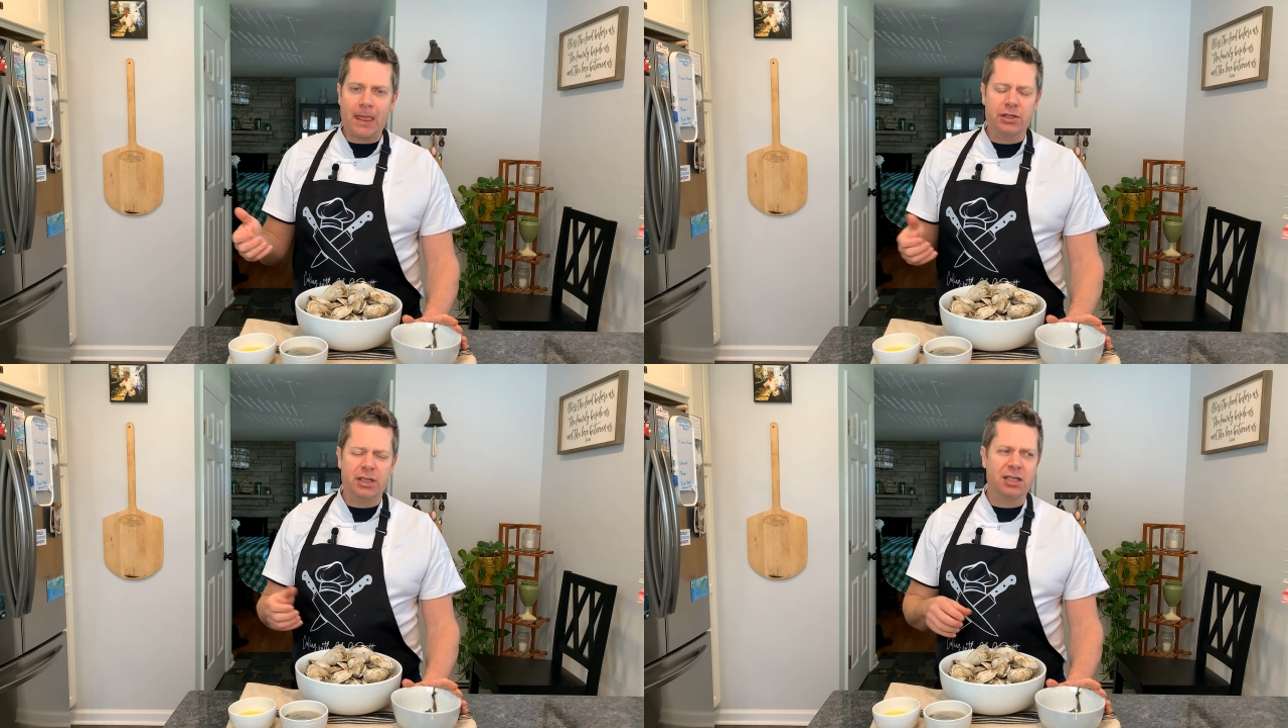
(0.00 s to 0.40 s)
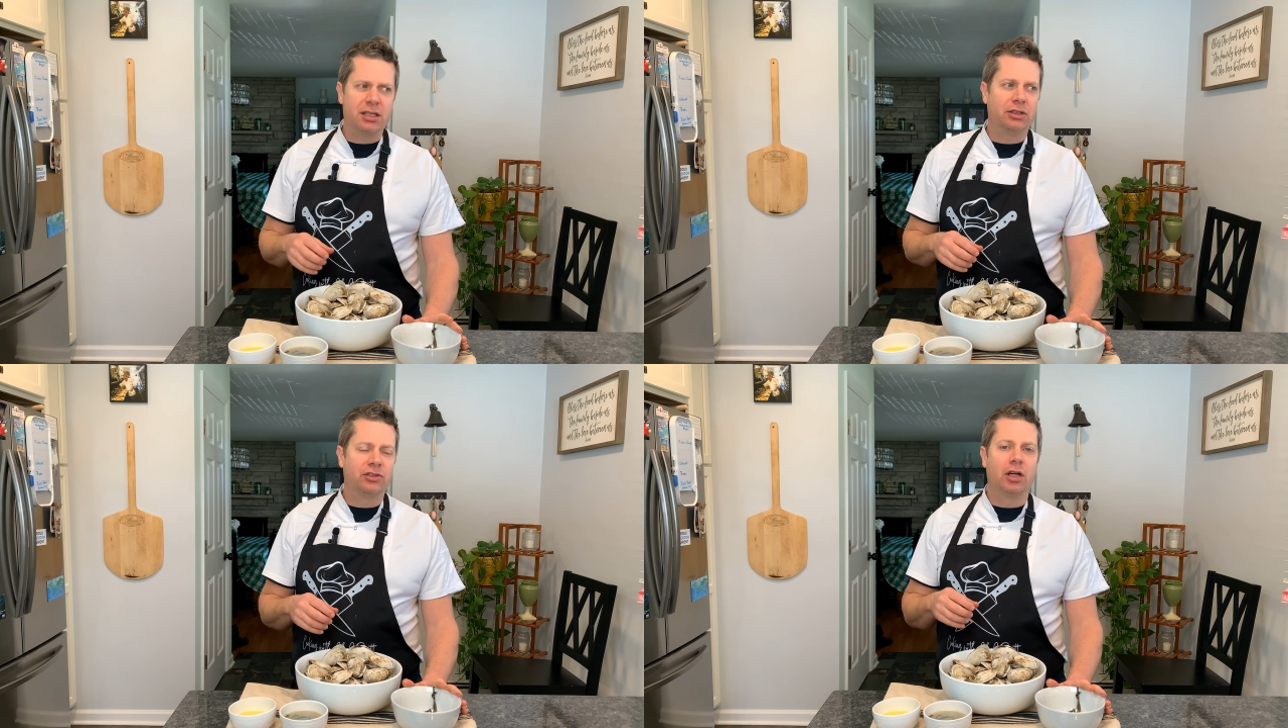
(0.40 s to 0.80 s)
this tastes
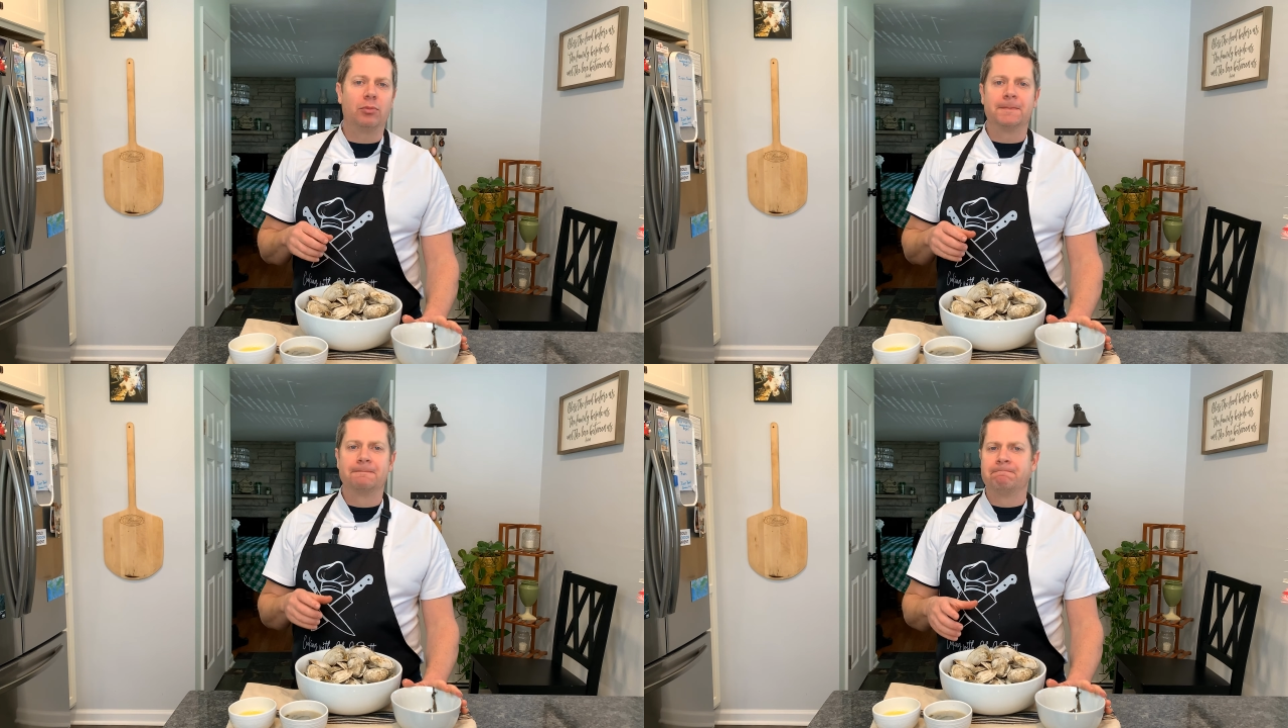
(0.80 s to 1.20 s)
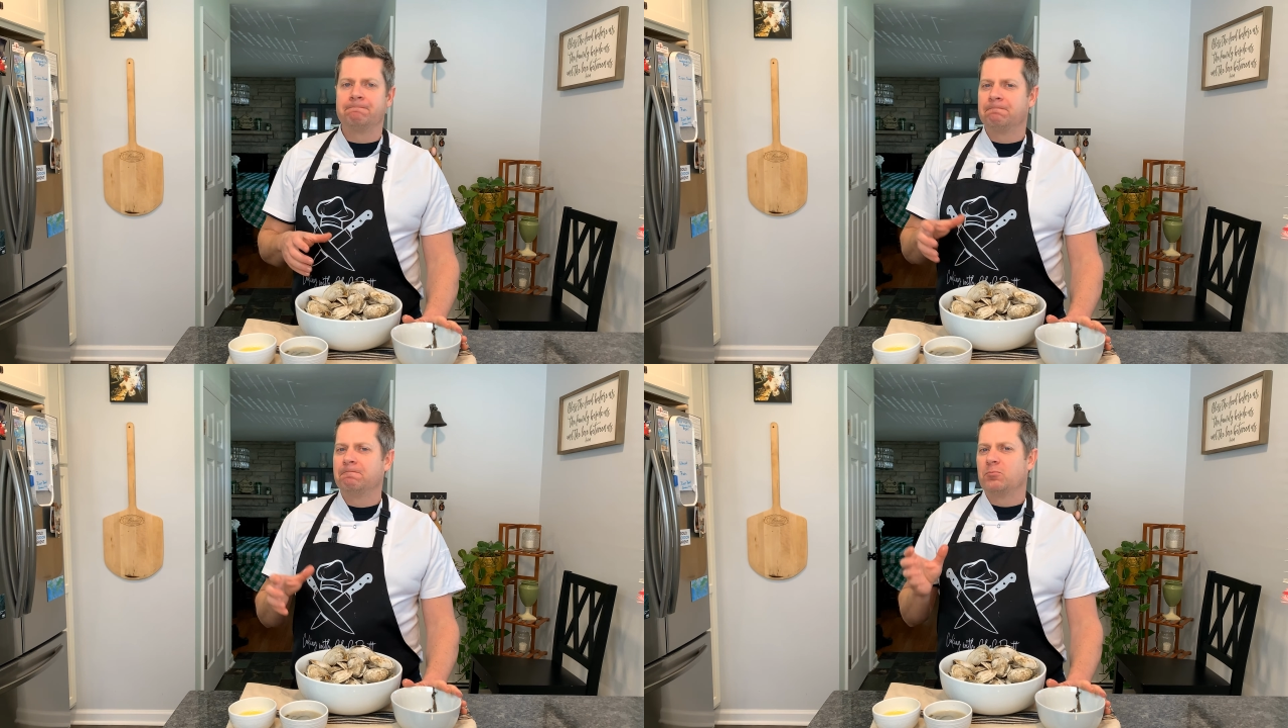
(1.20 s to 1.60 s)
like summer.
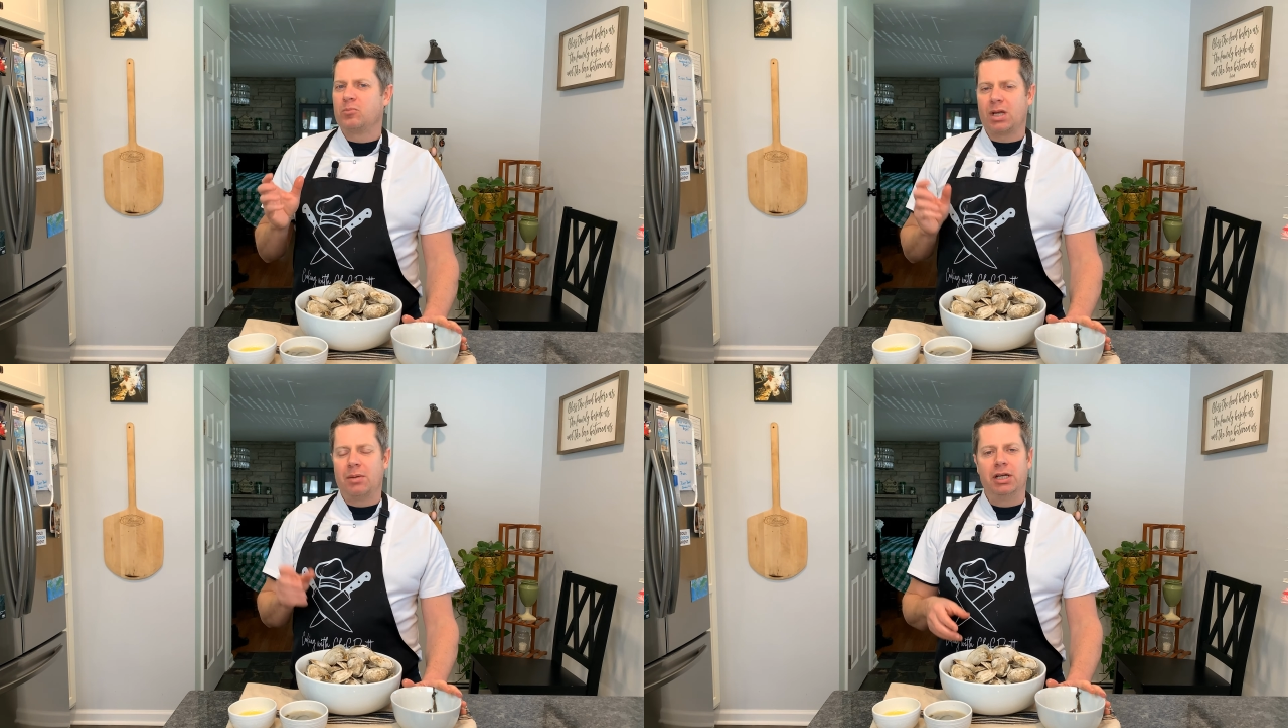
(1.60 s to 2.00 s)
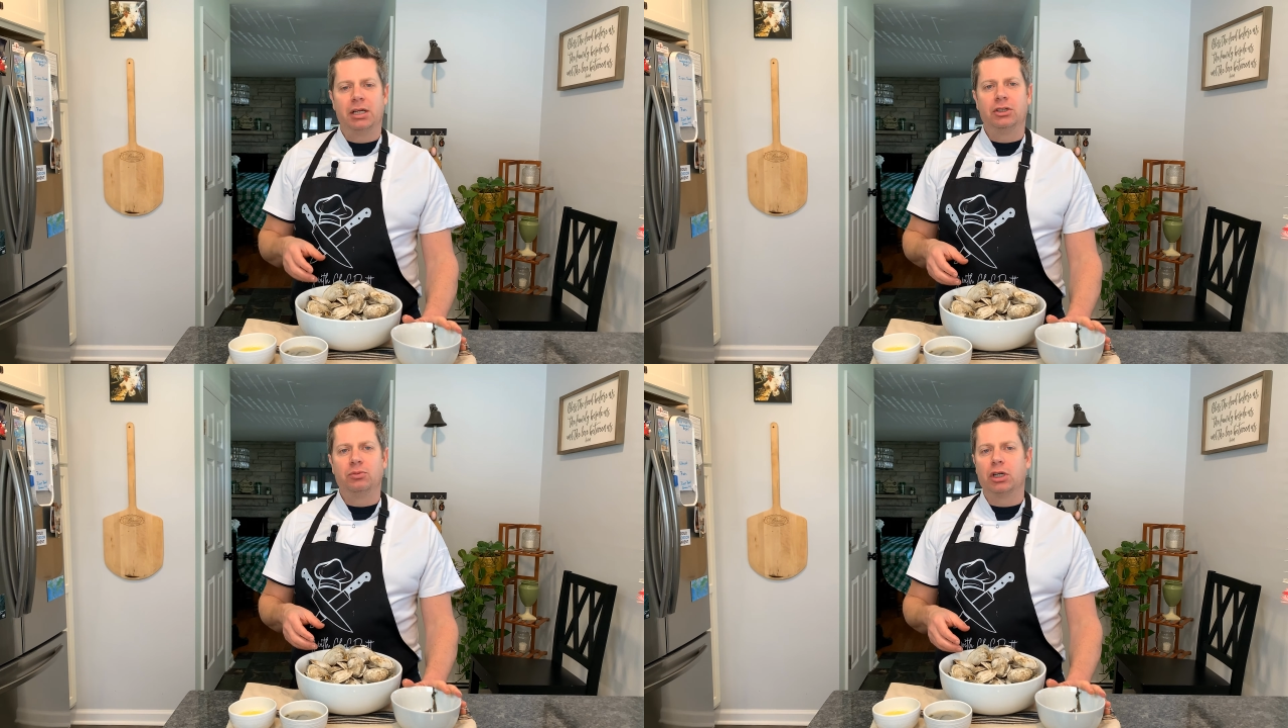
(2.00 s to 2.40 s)
I mean,
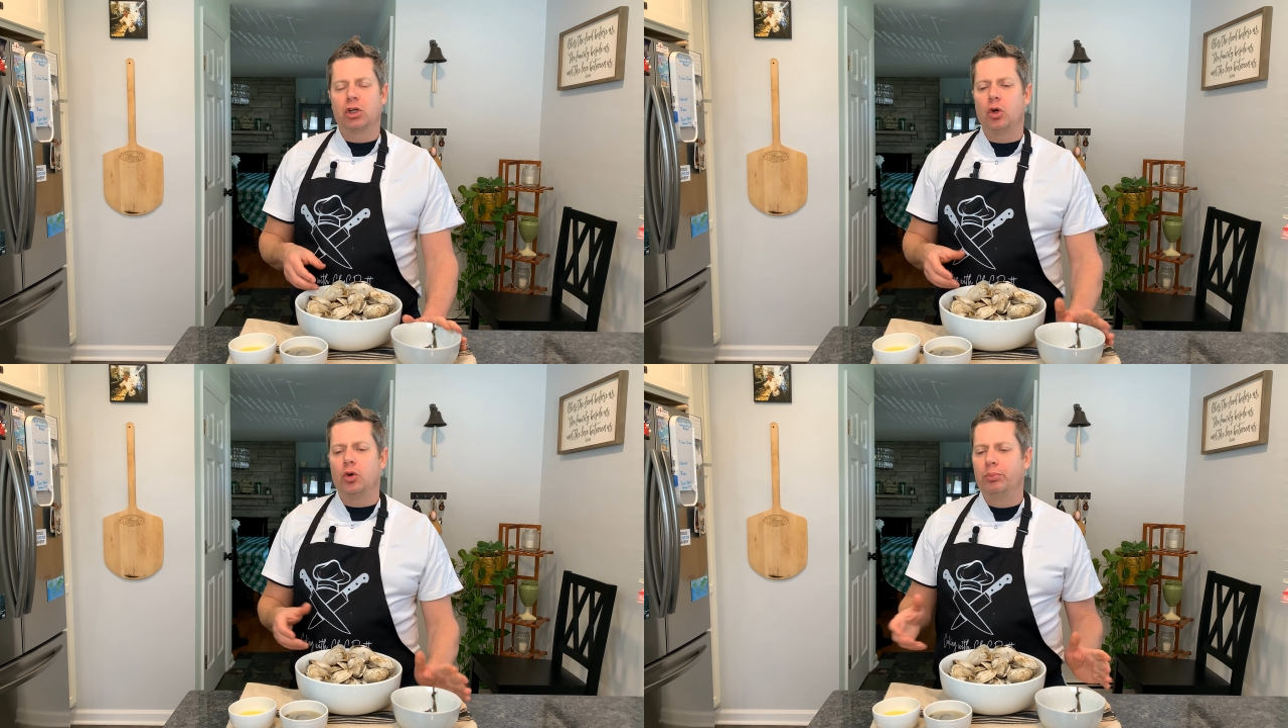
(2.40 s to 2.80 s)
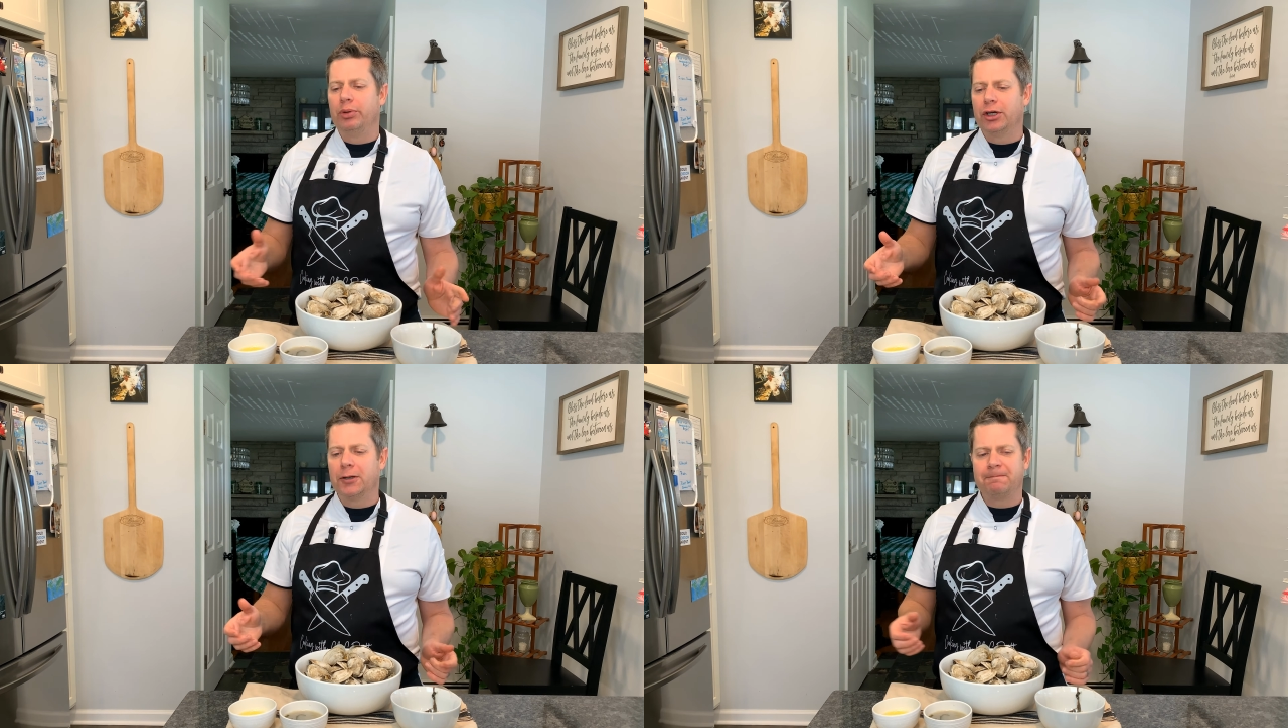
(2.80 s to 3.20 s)
these with a cold
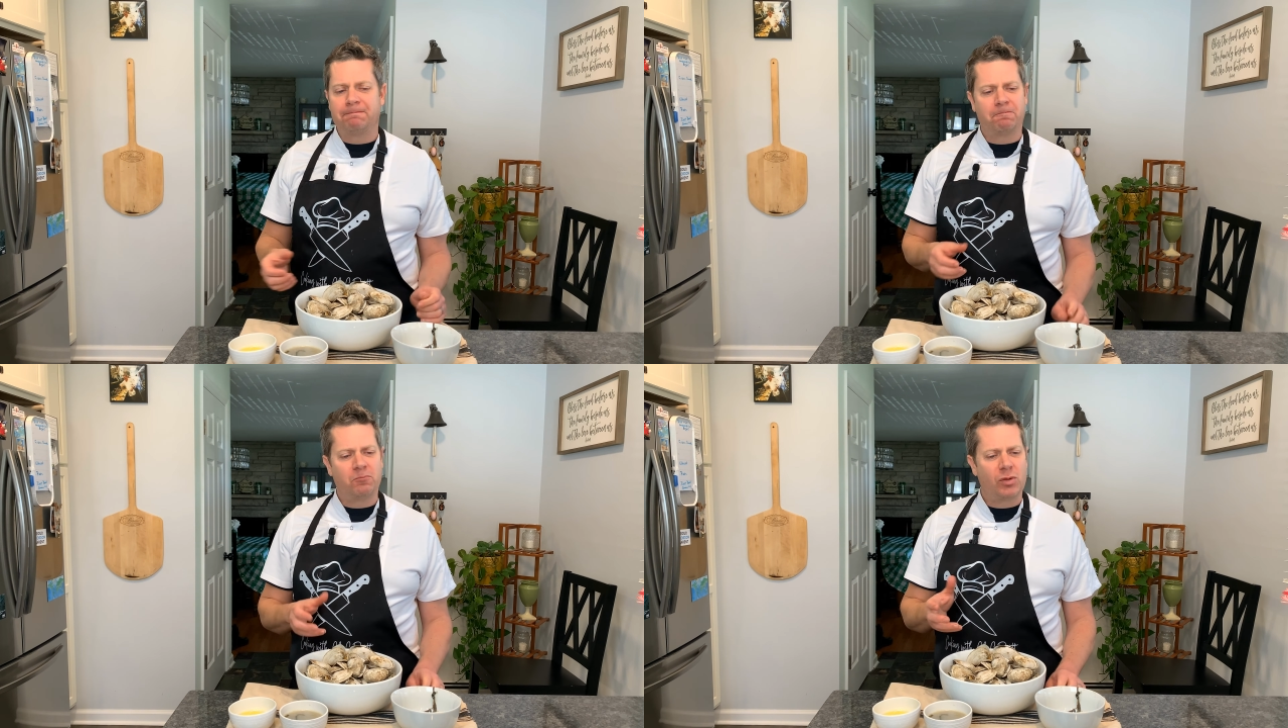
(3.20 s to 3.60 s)
beer,